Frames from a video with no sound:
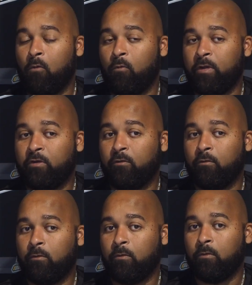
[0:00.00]
When
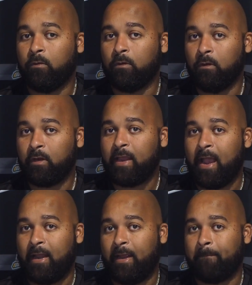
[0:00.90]
you look at
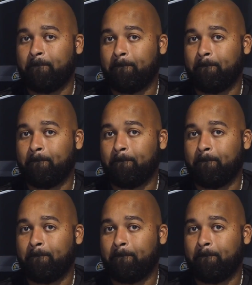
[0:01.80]
it,